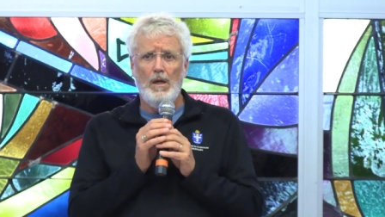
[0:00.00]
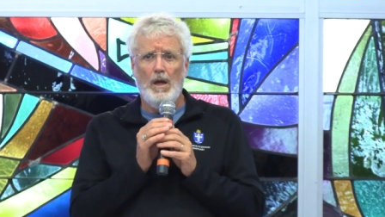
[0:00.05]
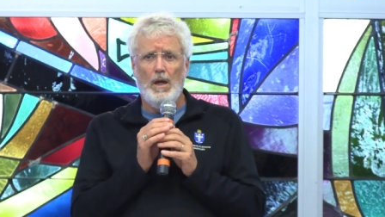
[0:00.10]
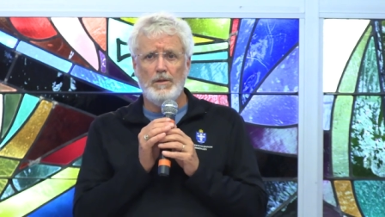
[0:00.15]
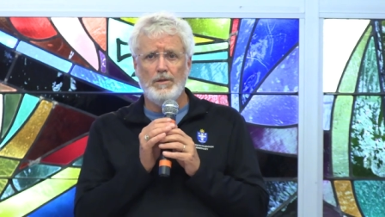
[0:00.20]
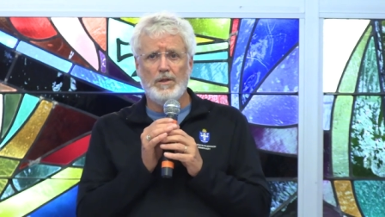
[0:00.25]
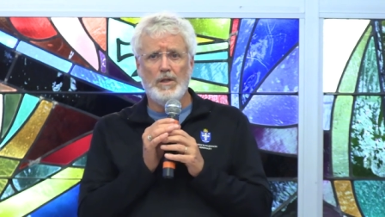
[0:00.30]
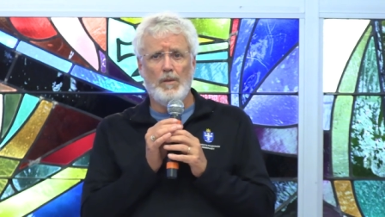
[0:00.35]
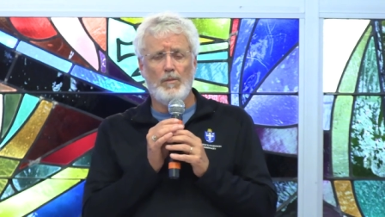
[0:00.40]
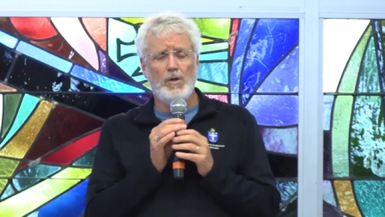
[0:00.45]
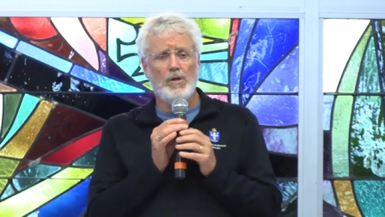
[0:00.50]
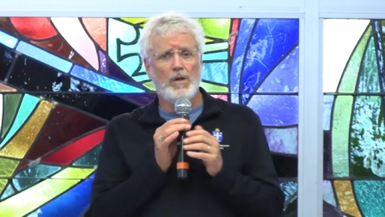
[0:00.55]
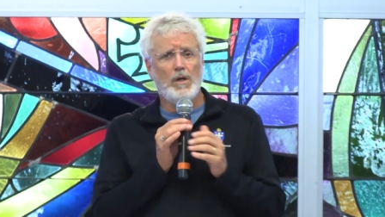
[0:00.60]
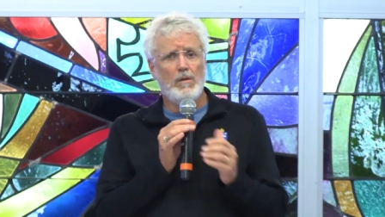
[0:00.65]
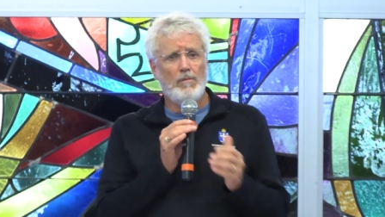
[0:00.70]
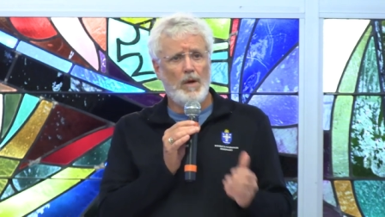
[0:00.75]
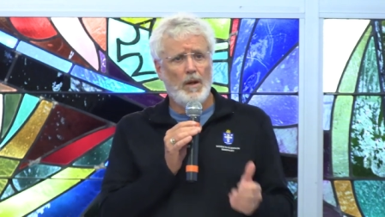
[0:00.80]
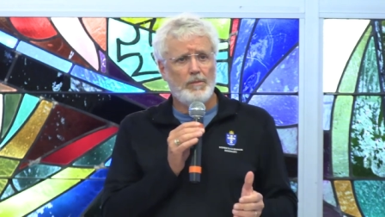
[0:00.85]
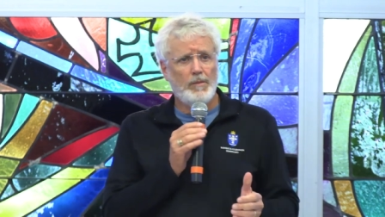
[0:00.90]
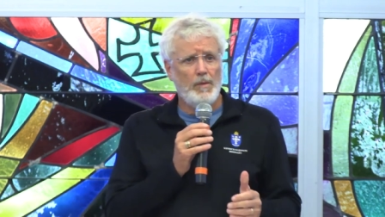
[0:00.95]
And someone will
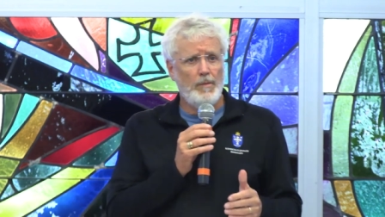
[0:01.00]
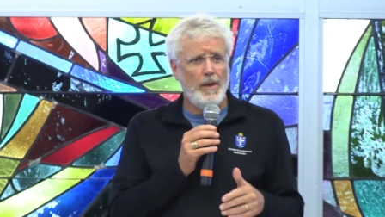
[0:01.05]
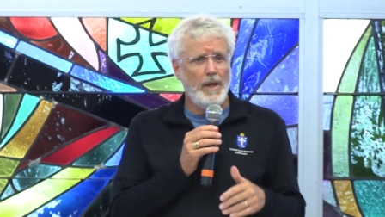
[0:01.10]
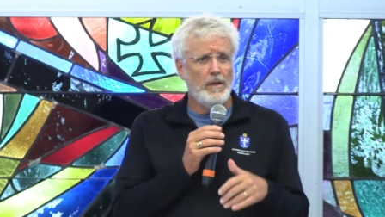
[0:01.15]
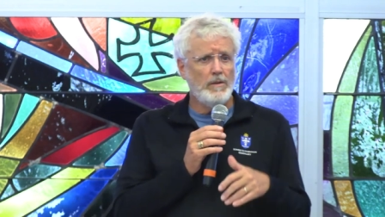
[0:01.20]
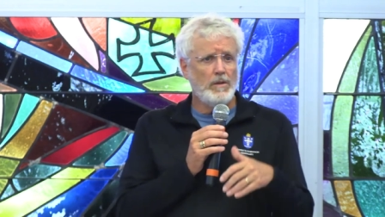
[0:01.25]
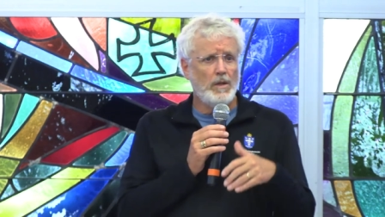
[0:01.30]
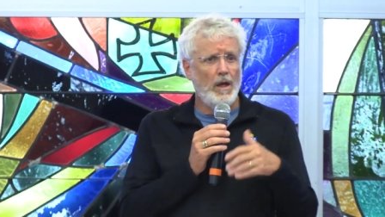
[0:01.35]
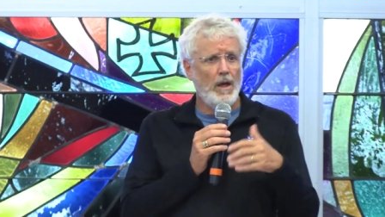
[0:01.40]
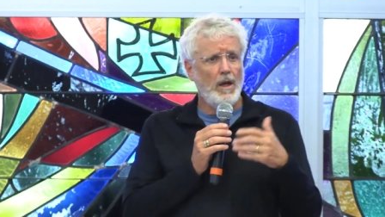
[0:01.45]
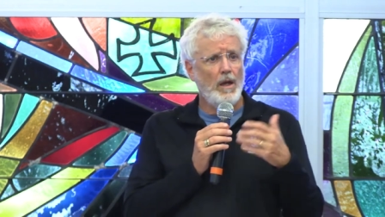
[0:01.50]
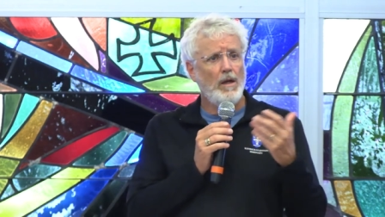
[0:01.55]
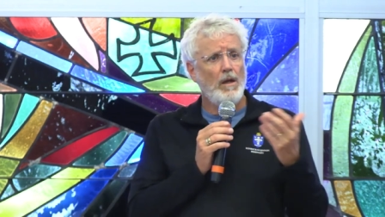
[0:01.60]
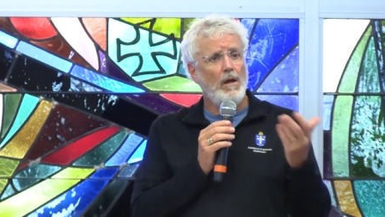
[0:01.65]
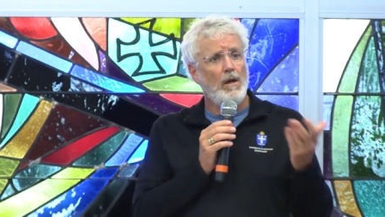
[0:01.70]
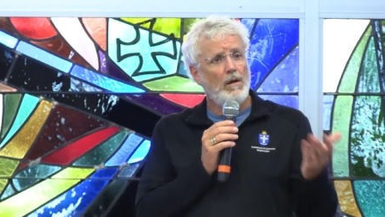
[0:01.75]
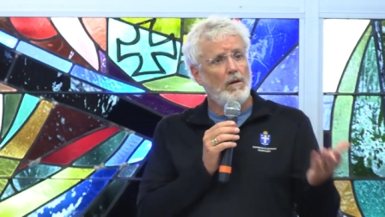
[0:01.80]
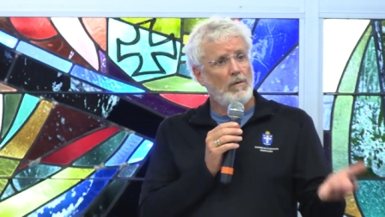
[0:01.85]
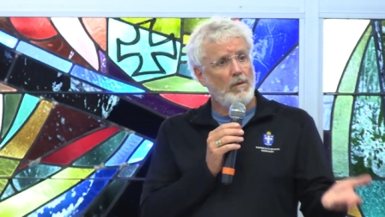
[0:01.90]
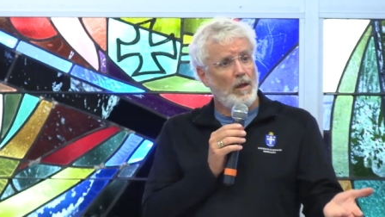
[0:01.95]
come up to me and say,
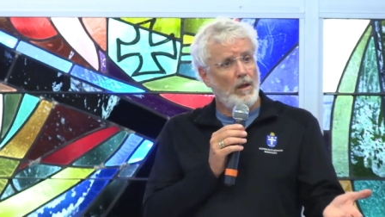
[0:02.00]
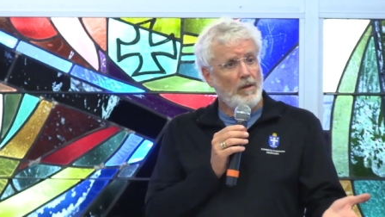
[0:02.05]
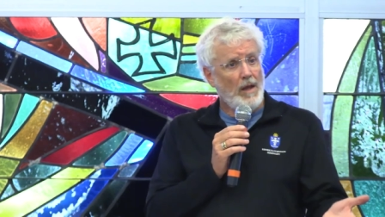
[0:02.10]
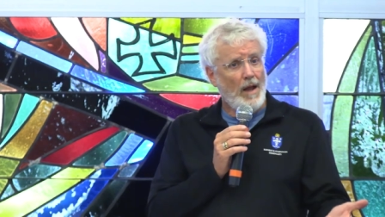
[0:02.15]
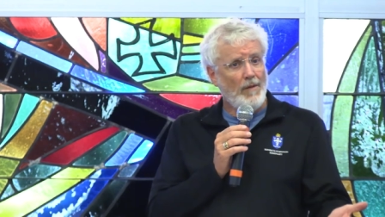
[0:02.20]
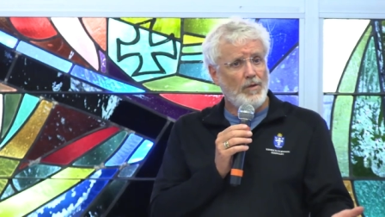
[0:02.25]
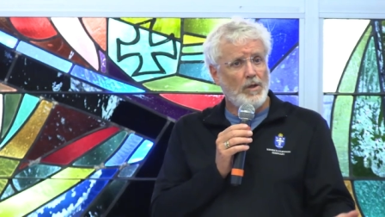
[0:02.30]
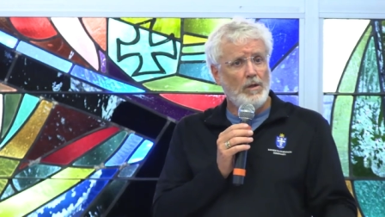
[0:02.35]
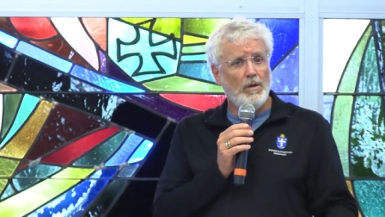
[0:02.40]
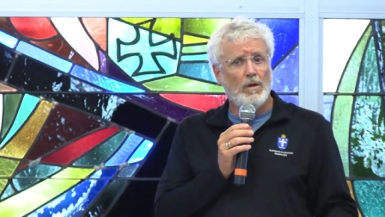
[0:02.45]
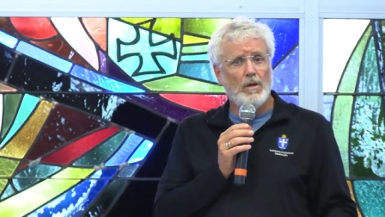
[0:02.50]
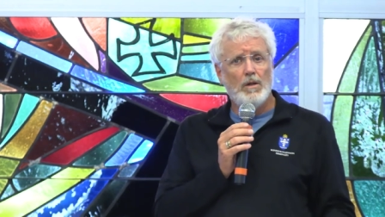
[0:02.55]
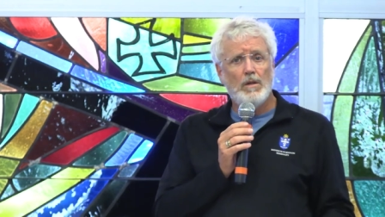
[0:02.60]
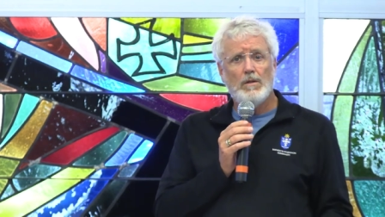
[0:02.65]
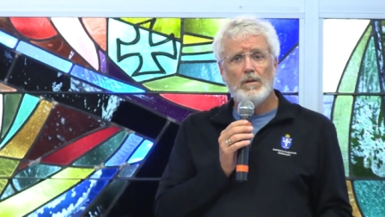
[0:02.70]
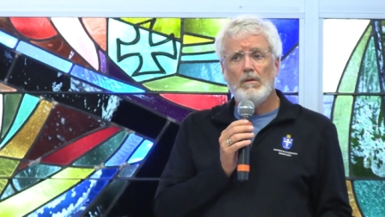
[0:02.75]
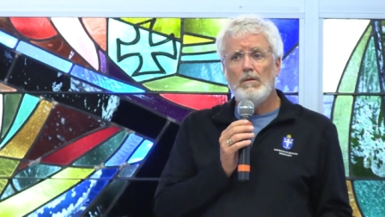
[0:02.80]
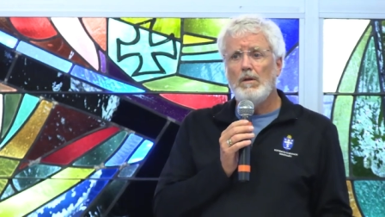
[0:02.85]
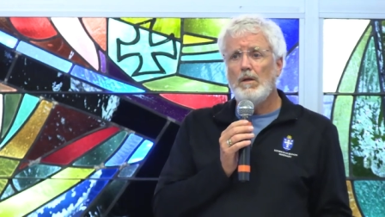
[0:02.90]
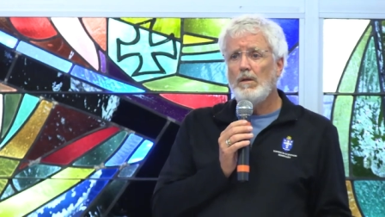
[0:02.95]
Well, I have to go to
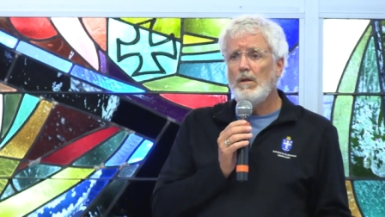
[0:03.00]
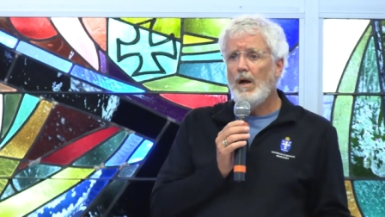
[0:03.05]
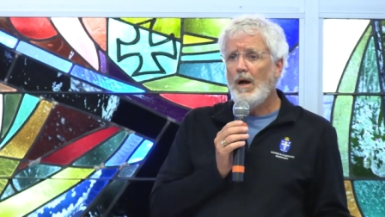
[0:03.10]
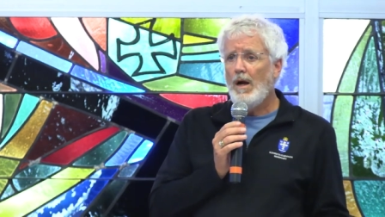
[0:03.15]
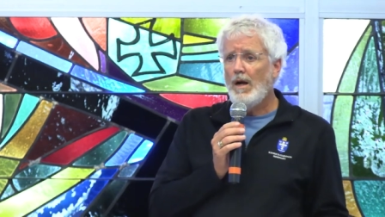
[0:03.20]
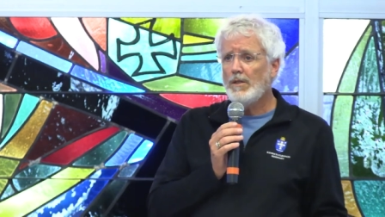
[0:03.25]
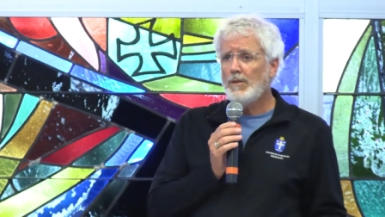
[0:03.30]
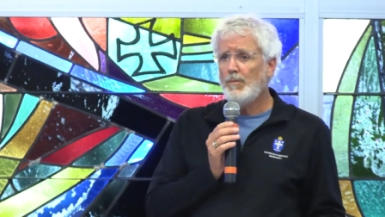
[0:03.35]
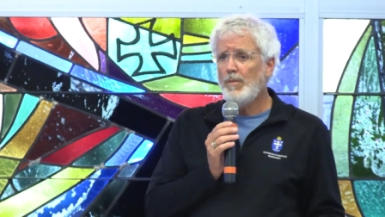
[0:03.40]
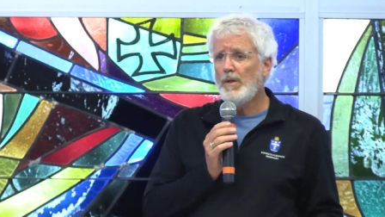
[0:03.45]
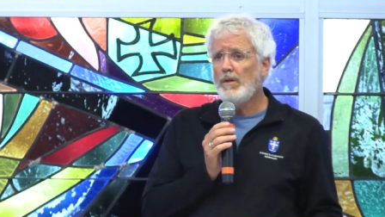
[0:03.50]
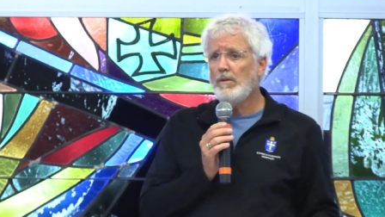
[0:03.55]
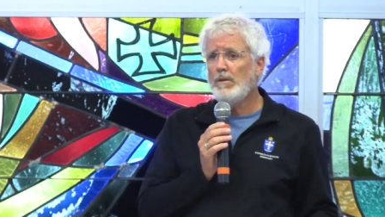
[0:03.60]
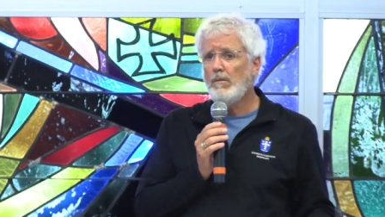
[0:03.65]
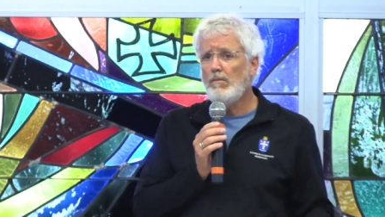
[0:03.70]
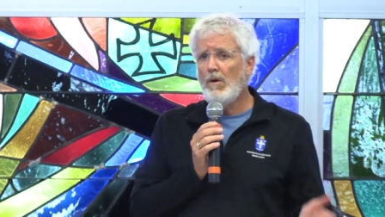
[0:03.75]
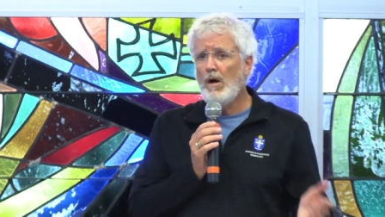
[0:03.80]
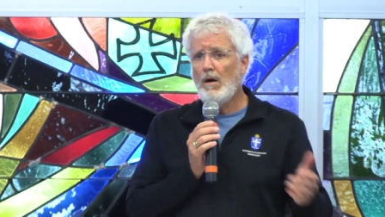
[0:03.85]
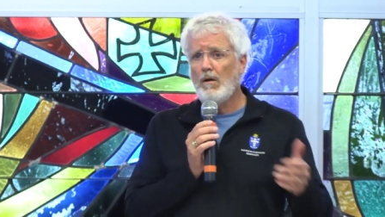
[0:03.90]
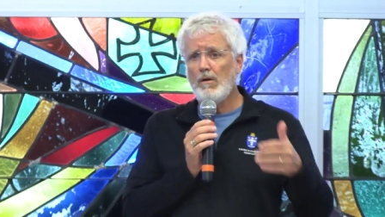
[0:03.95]
the, the hospital
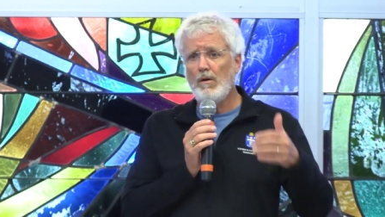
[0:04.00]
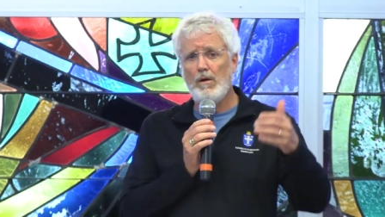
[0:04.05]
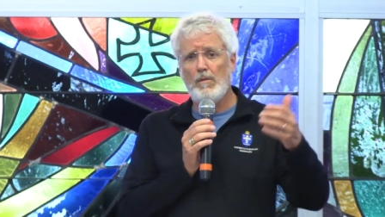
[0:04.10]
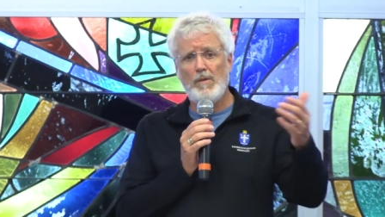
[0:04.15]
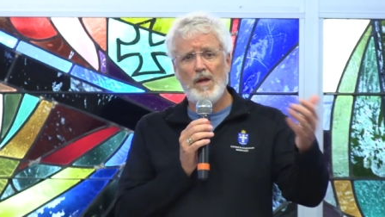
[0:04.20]
tomorrow.